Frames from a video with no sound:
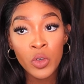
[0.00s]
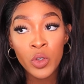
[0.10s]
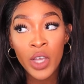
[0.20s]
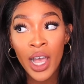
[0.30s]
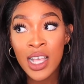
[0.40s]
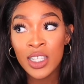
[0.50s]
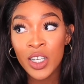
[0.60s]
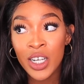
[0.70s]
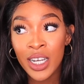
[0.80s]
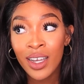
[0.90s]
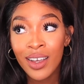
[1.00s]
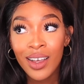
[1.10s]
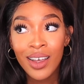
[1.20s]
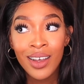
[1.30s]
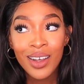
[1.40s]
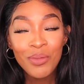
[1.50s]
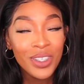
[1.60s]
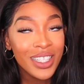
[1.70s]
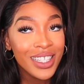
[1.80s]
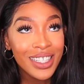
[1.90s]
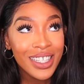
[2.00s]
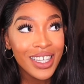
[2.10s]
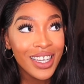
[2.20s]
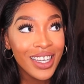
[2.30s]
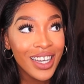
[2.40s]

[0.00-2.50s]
You guys are completely